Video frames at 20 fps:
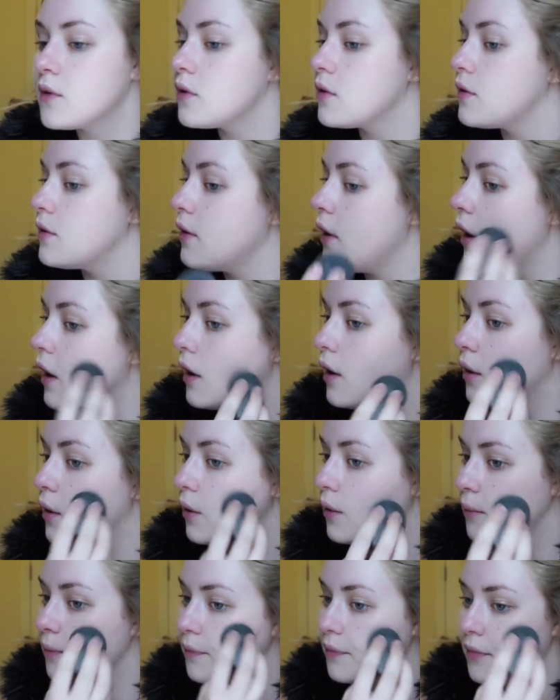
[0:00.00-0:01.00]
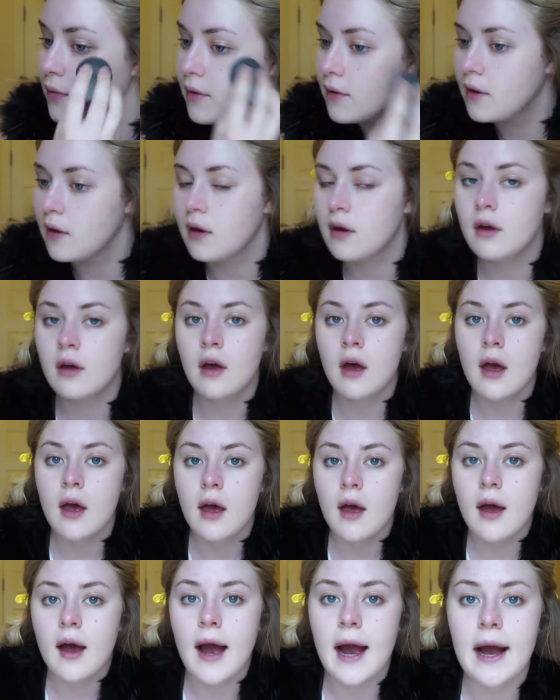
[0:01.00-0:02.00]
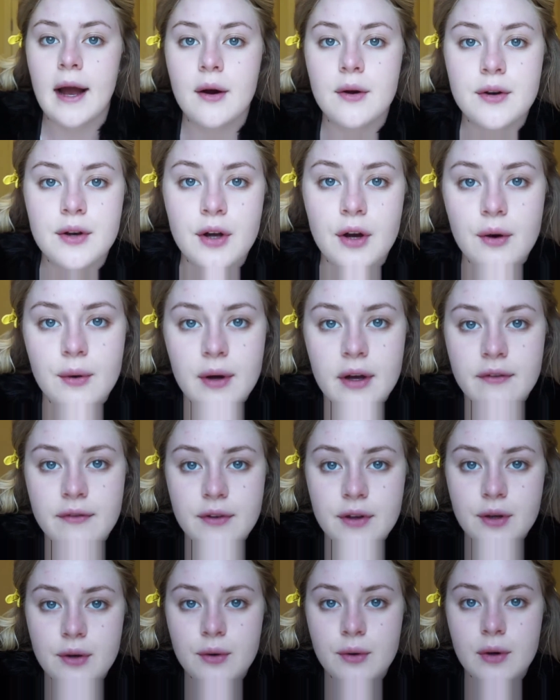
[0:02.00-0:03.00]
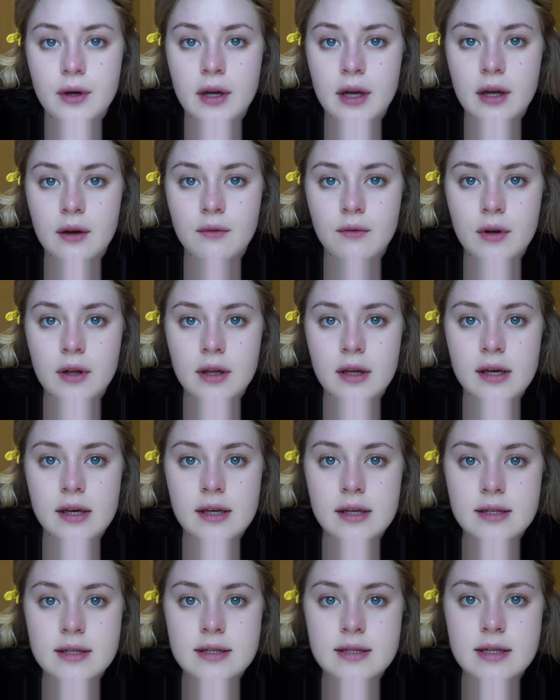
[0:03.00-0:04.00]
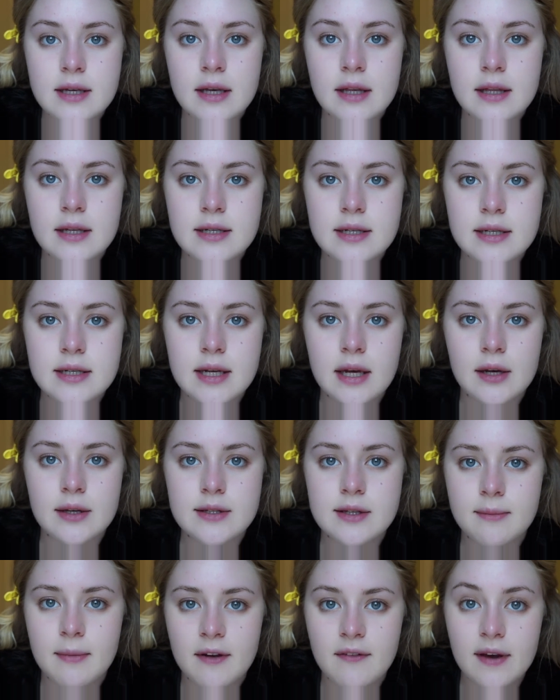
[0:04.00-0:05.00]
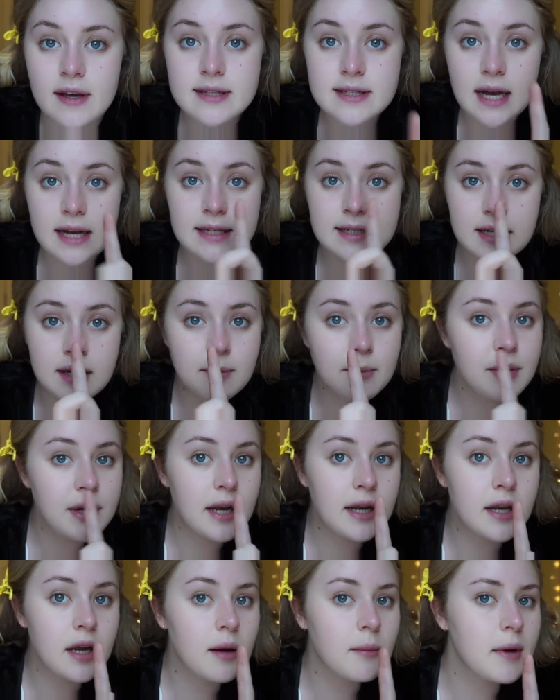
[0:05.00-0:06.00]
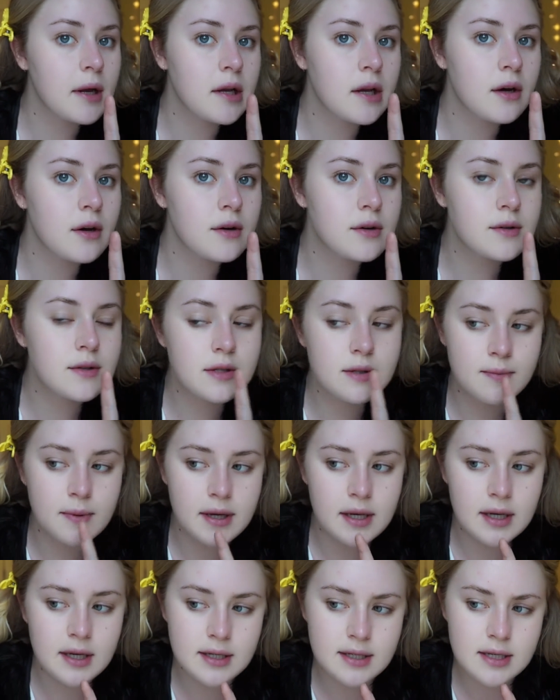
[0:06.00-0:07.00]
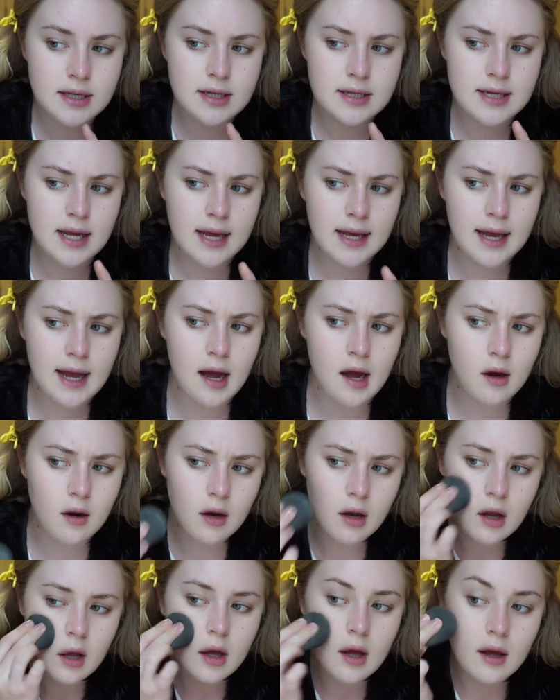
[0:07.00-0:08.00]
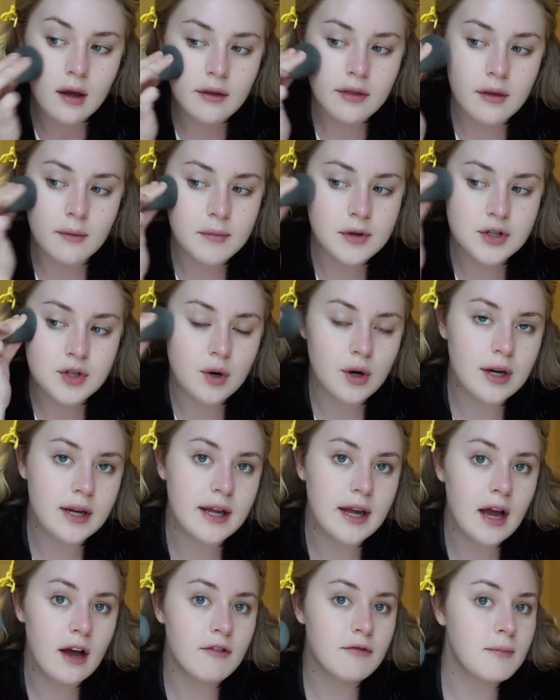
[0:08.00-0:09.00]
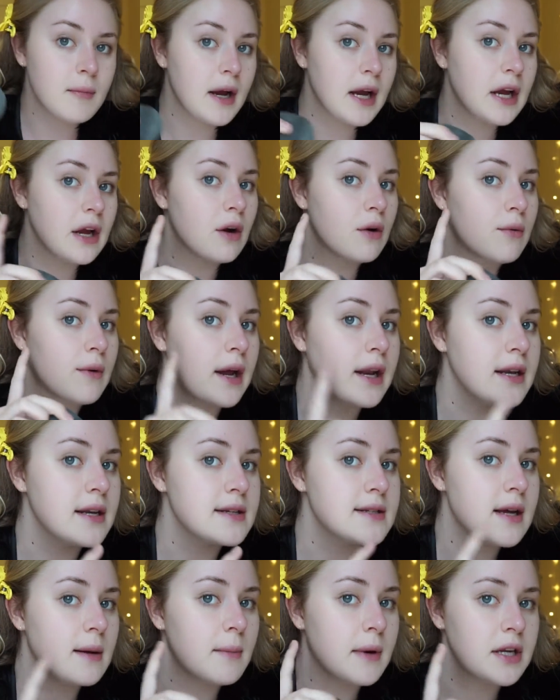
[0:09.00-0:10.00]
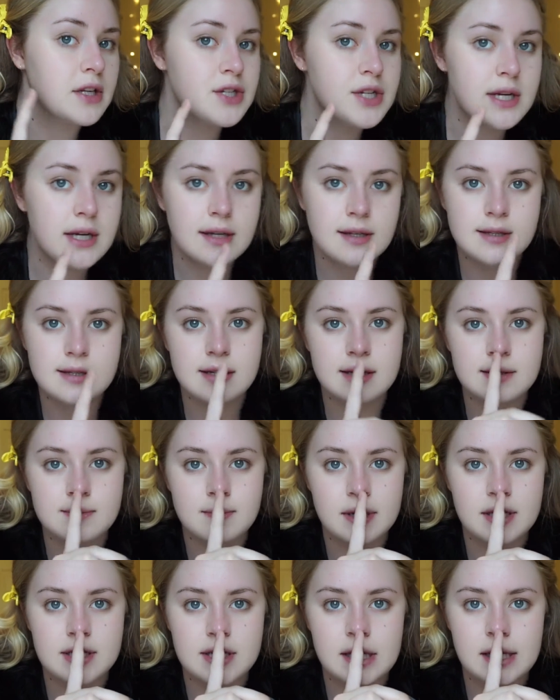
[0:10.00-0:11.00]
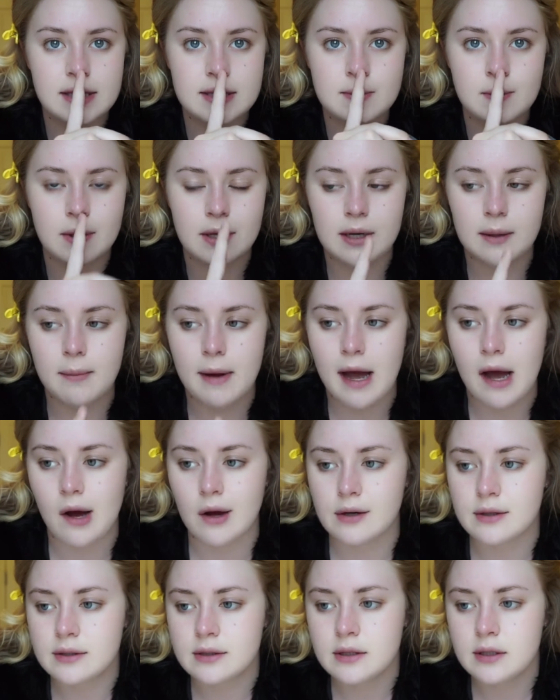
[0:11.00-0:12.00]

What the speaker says: So, I don't know if you can really see the details of my face. I didn't put any on my nose, but it did take out the majority of my redness on my cheeks, because my cheeks were about,